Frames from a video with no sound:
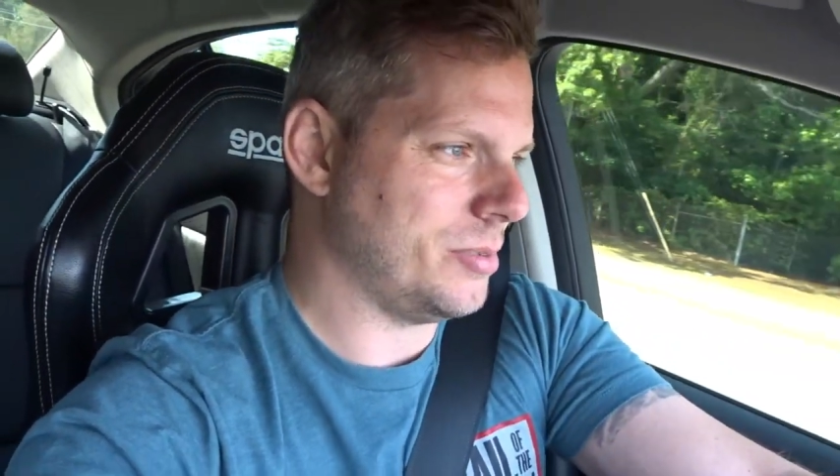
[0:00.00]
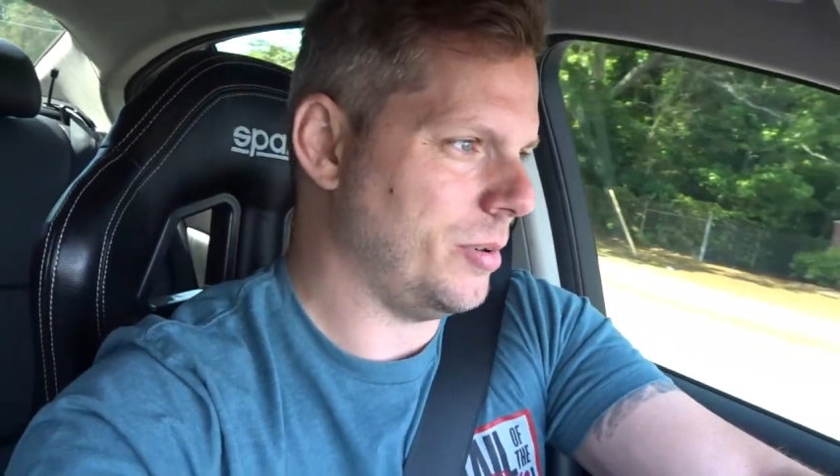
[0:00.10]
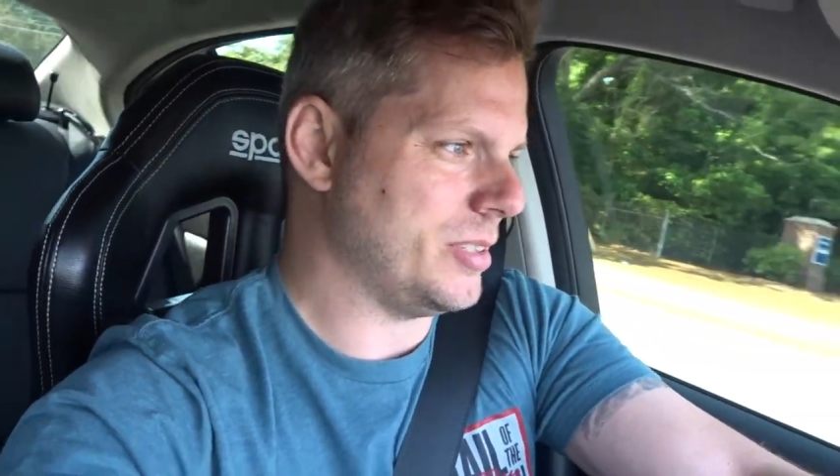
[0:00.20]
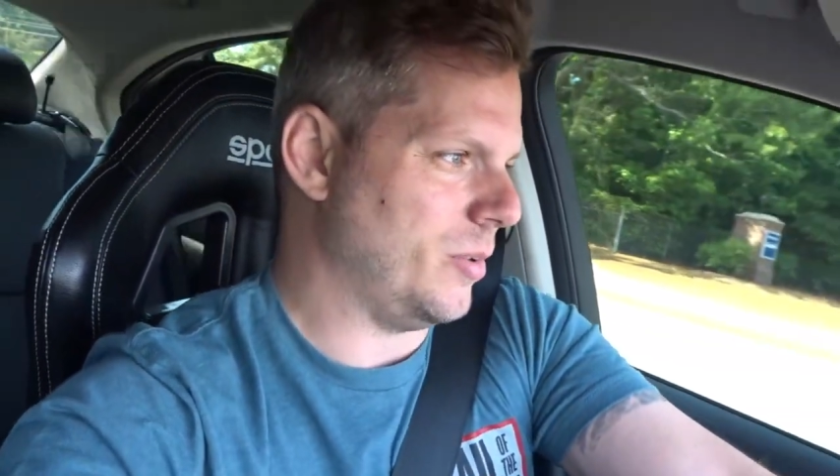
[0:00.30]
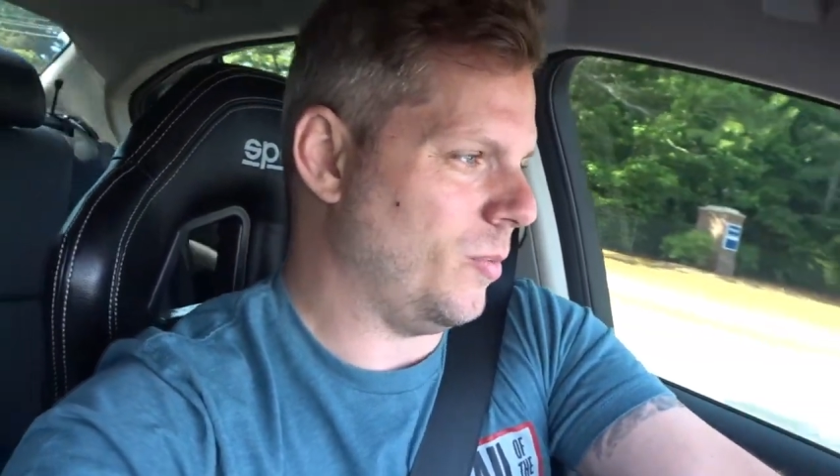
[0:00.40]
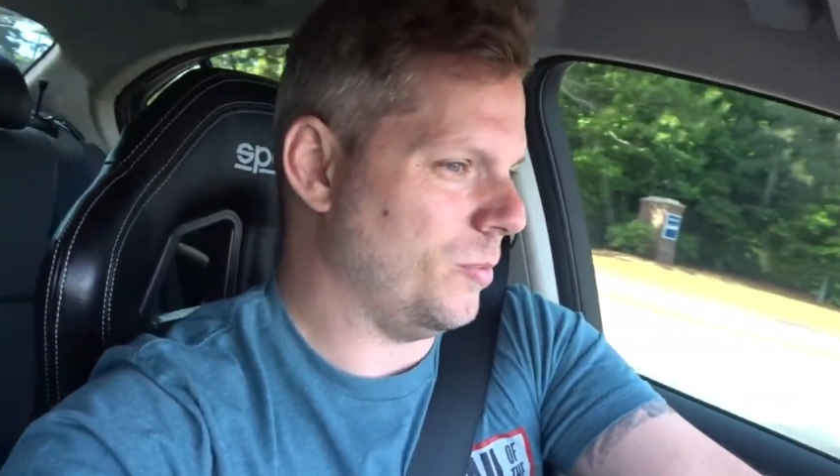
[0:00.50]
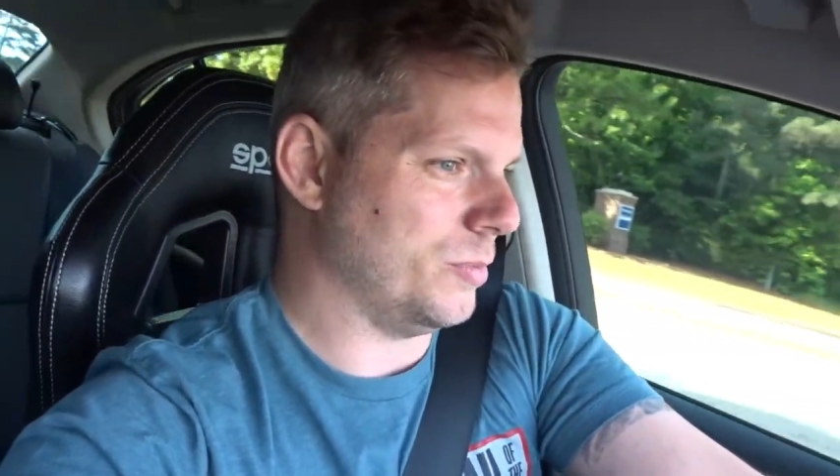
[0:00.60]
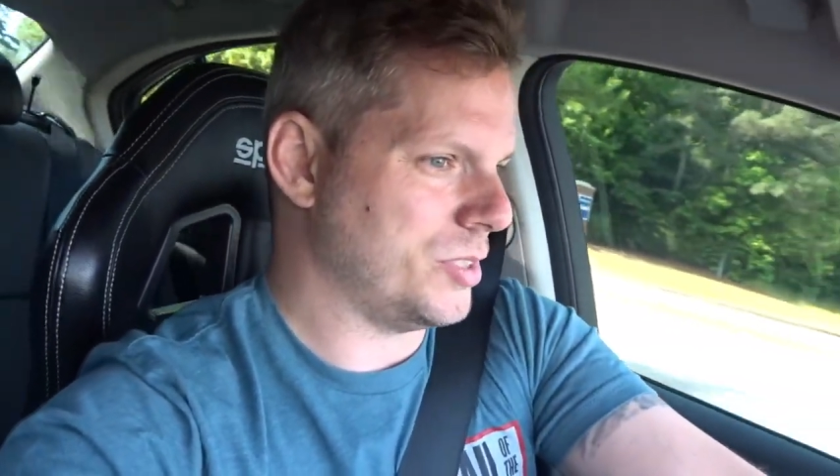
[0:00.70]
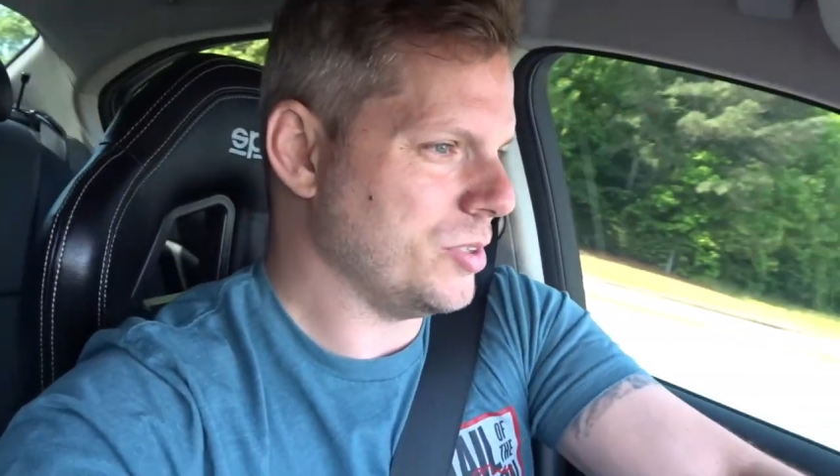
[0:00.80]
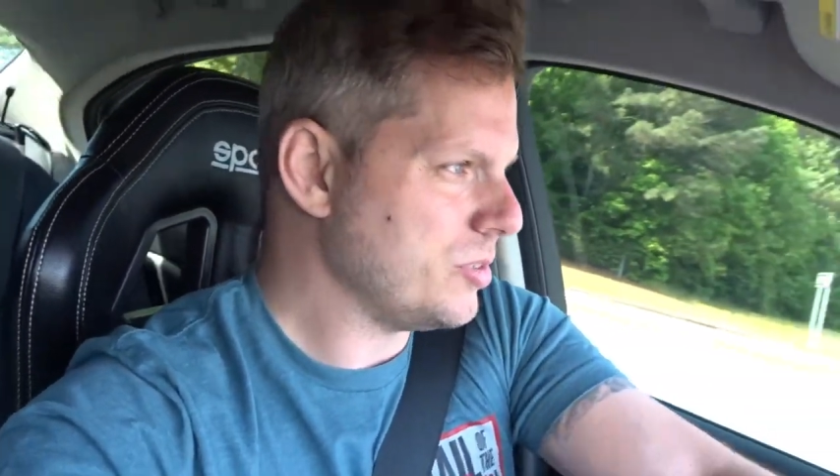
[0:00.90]
what was it,
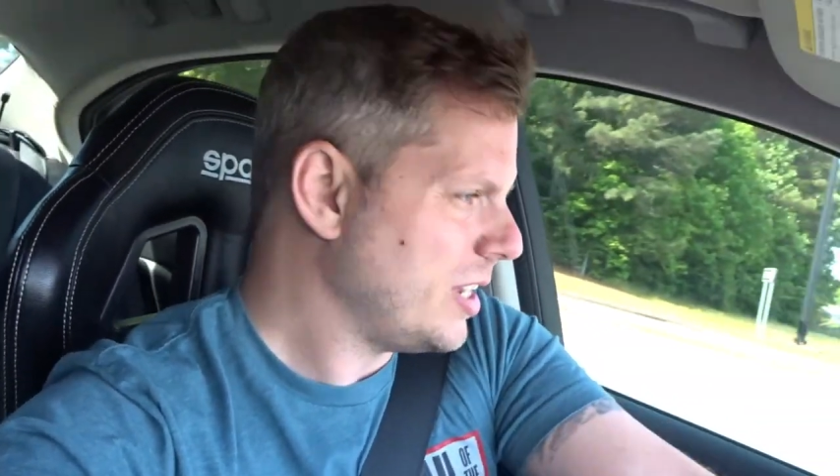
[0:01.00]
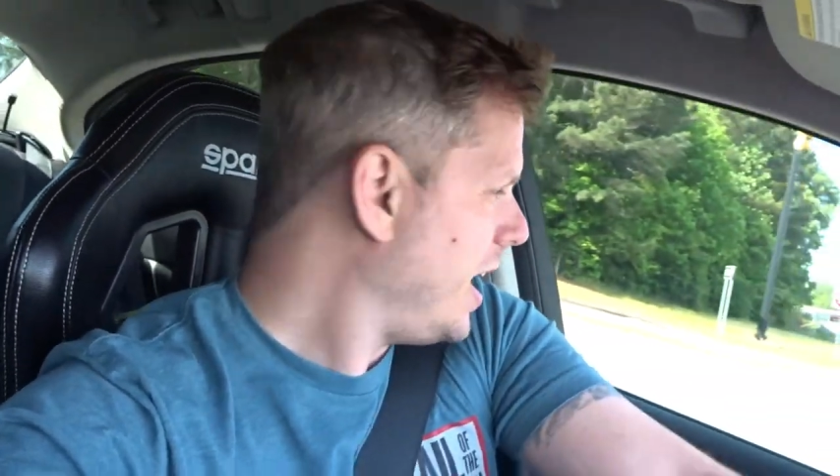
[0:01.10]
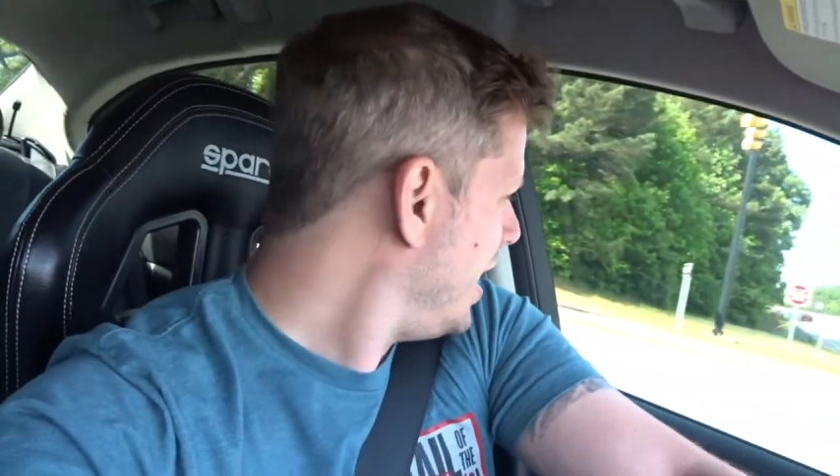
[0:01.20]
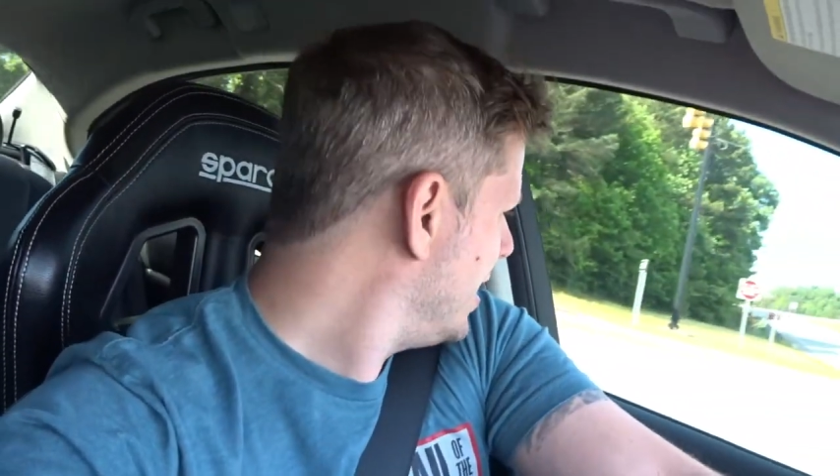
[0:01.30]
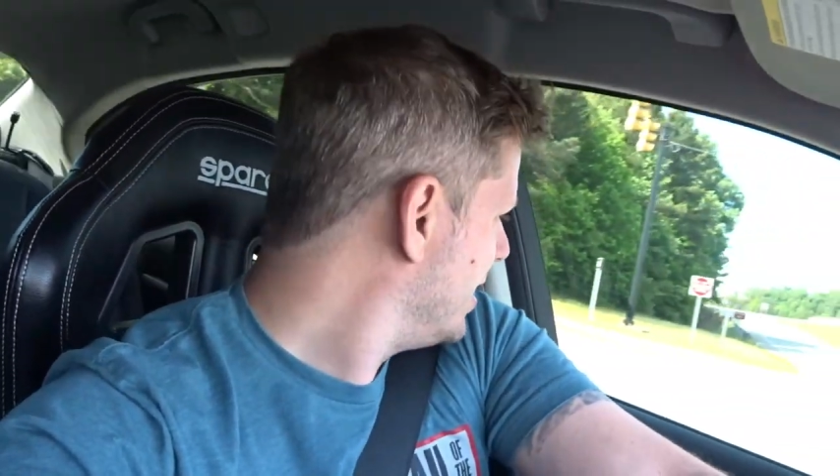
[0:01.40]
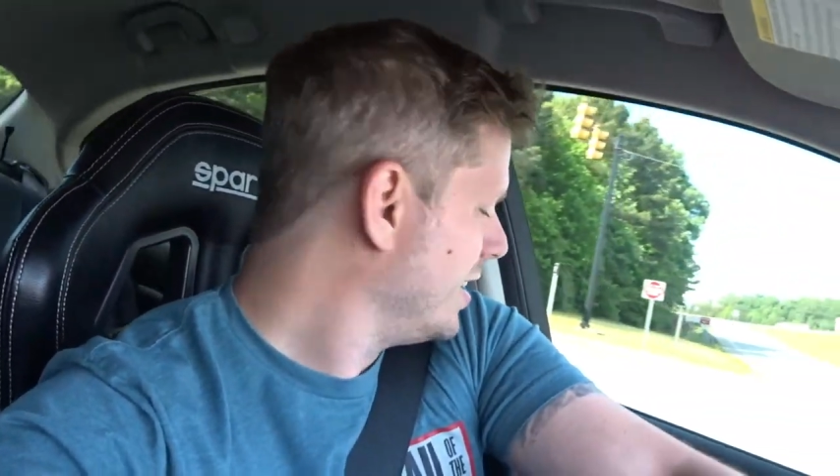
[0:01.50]
Tuesday?